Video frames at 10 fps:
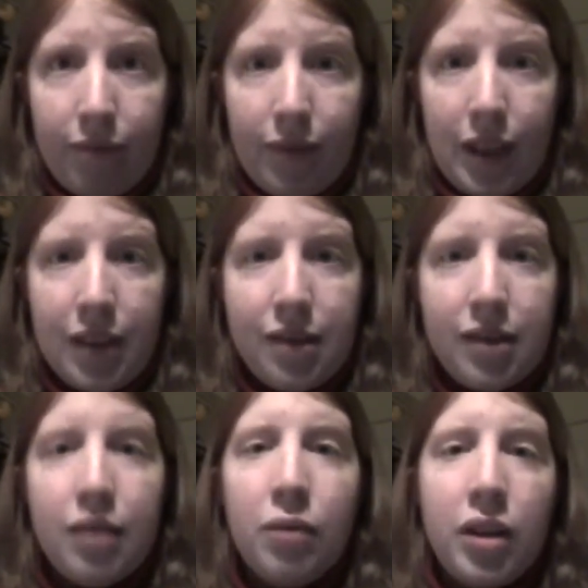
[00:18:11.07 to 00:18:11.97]
I
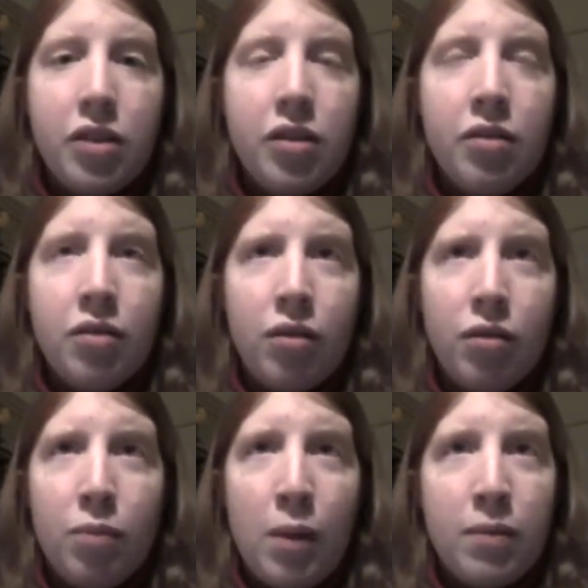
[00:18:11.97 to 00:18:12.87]
still want to do the
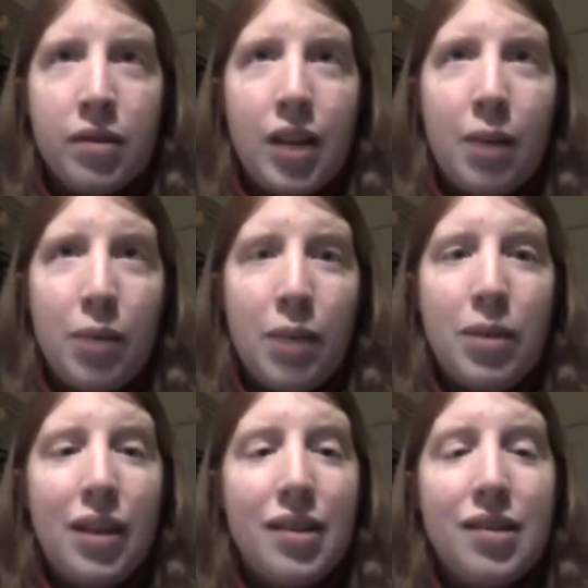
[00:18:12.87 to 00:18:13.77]
whole Bubbles campaign
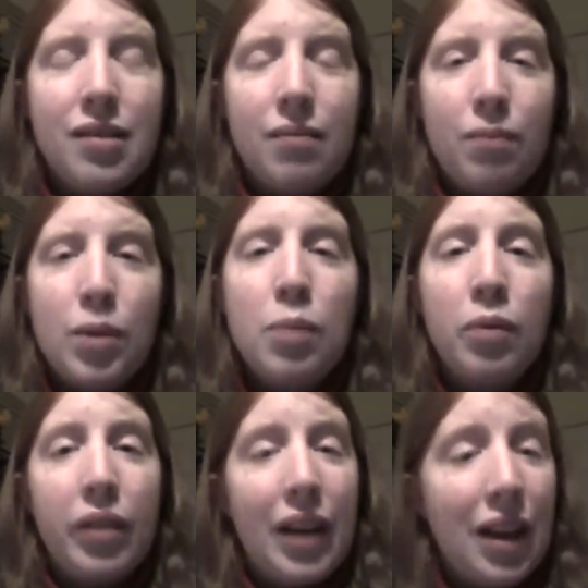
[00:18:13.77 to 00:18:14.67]
because
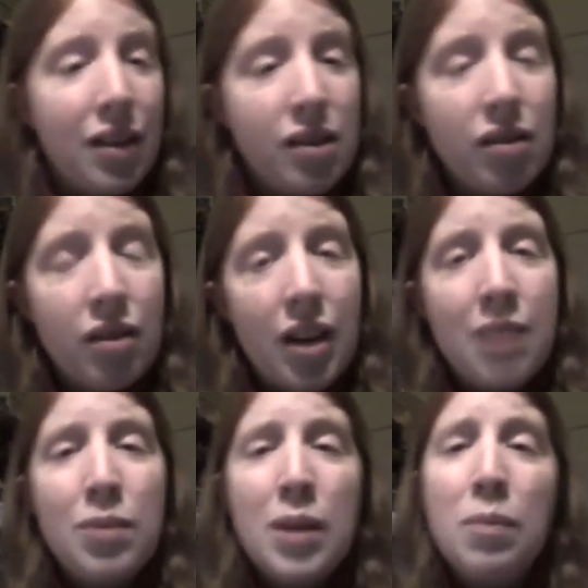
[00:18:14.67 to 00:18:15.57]
people with cancer
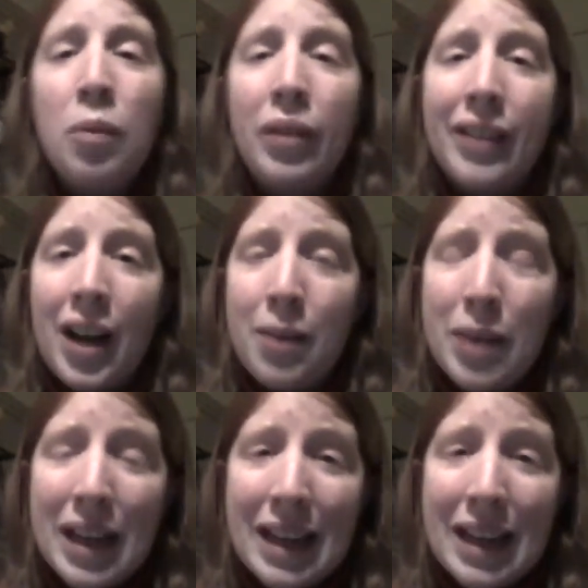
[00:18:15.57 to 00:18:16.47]
and people
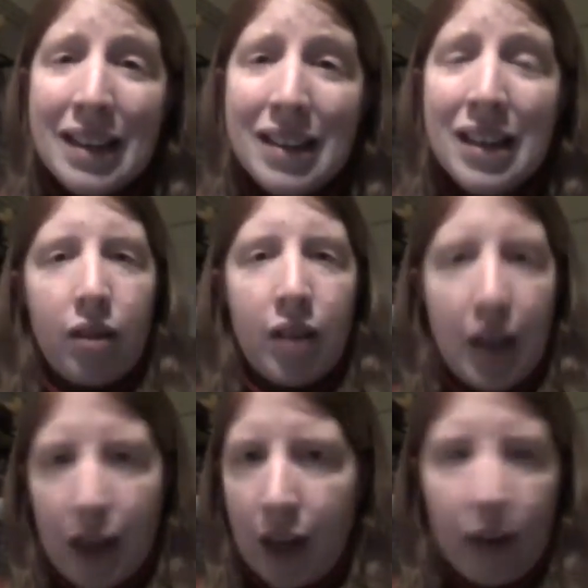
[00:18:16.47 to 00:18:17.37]
they
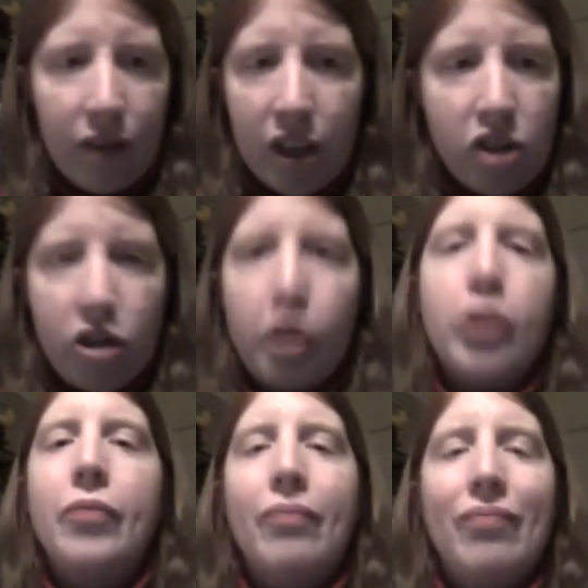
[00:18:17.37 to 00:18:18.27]
can't have any
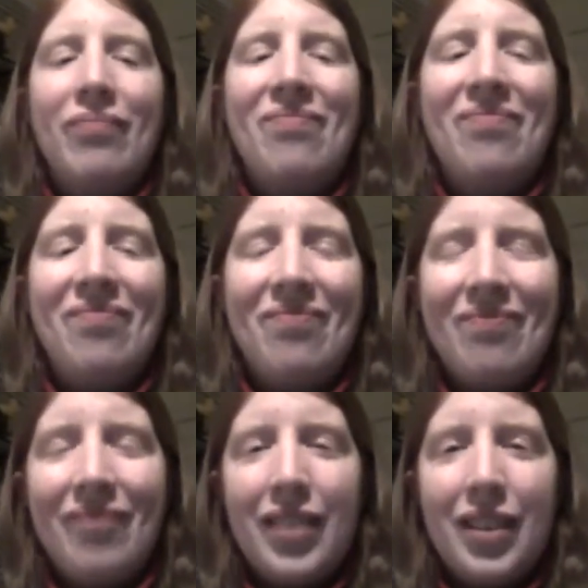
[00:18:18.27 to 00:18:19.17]
sugar,
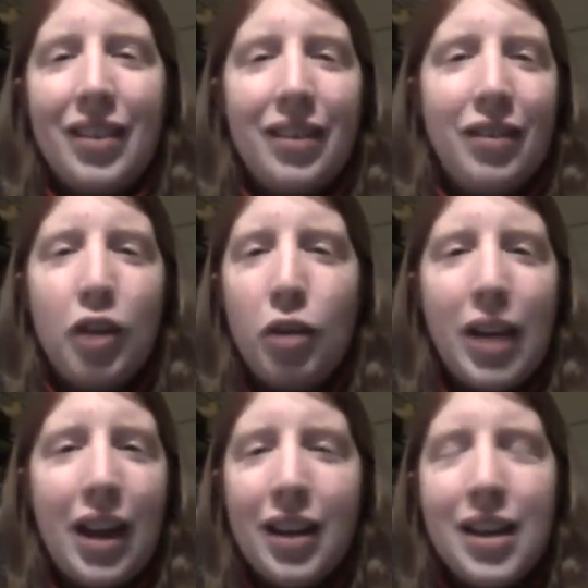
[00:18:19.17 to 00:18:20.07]
no
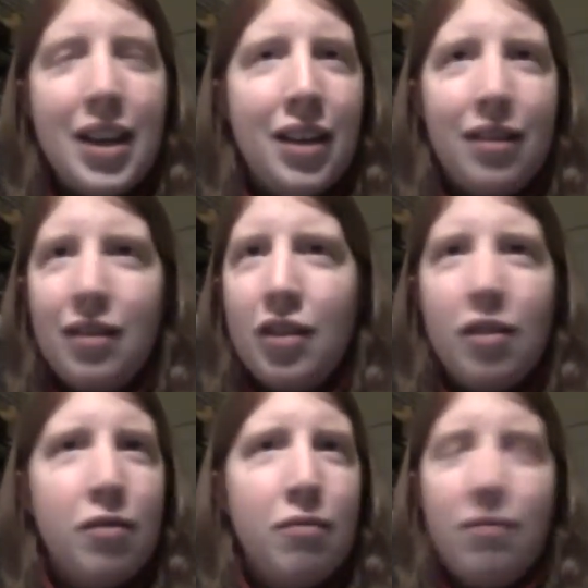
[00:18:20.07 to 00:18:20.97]
candy,
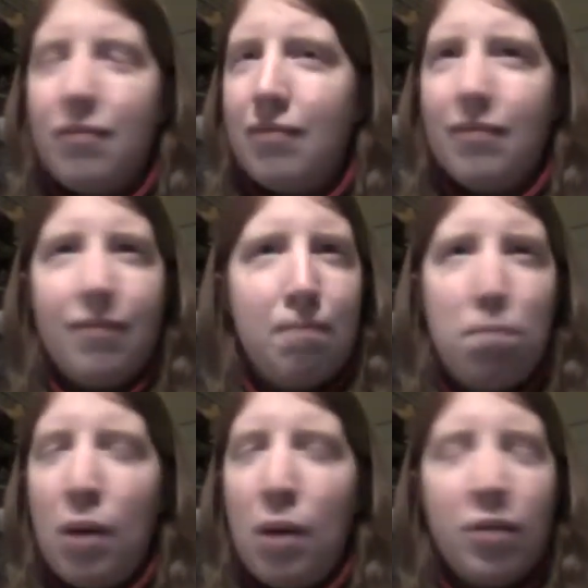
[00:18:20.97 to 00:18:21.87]
no
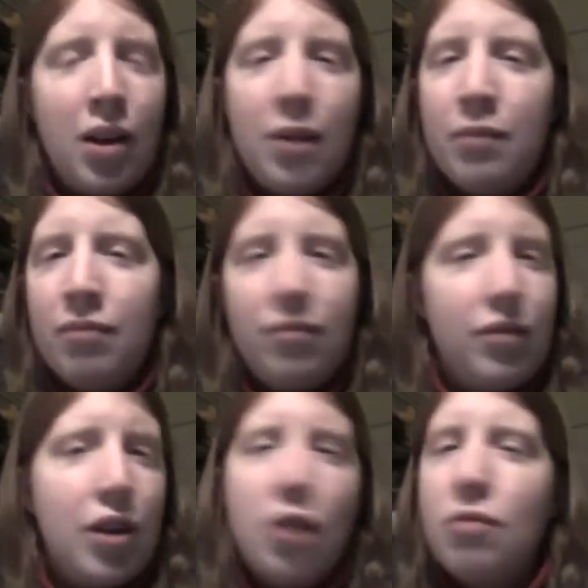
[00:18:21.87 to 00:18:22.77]
bubble gum,
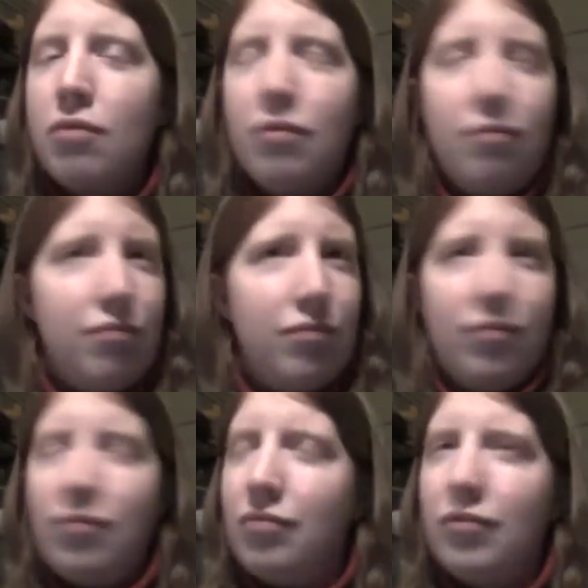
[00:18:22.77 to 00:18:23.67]
no
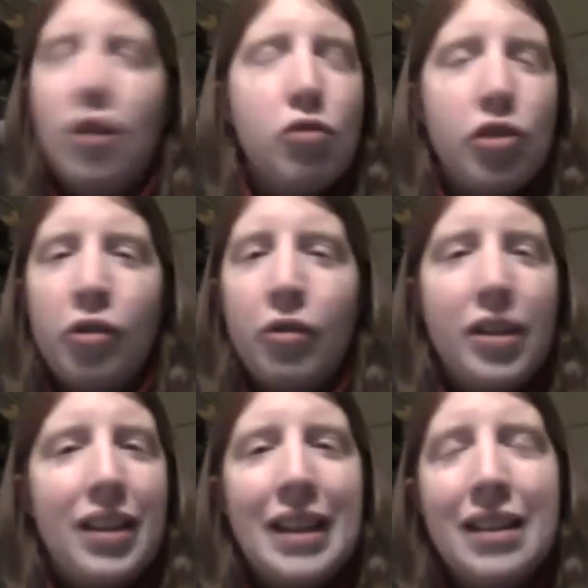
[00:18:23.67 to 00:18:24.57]

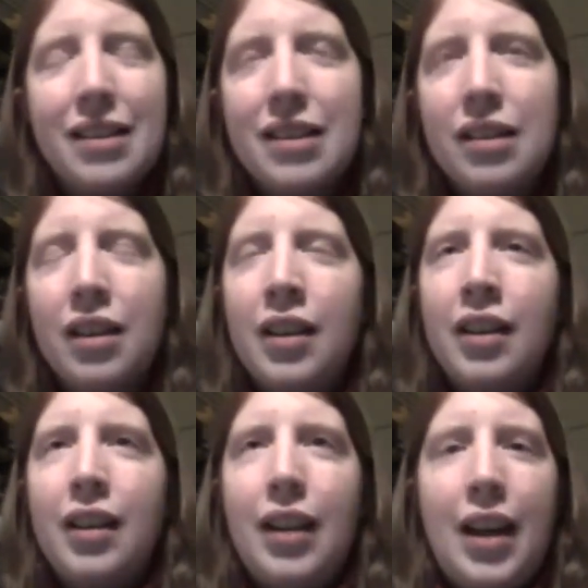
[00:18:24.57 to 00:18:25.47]
sugary things,
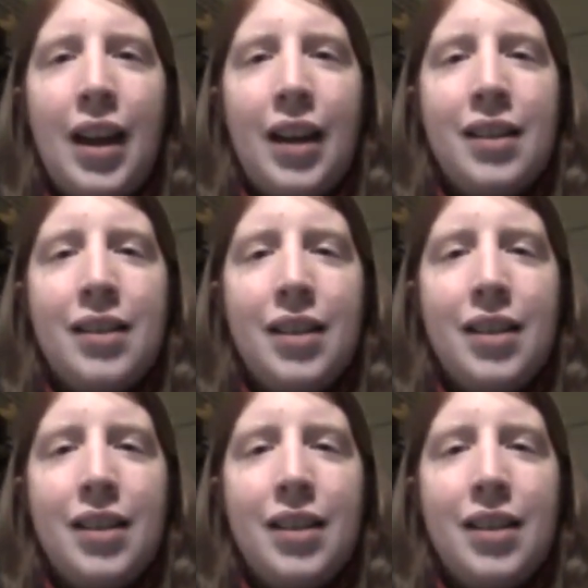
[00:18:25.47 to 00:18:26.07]
and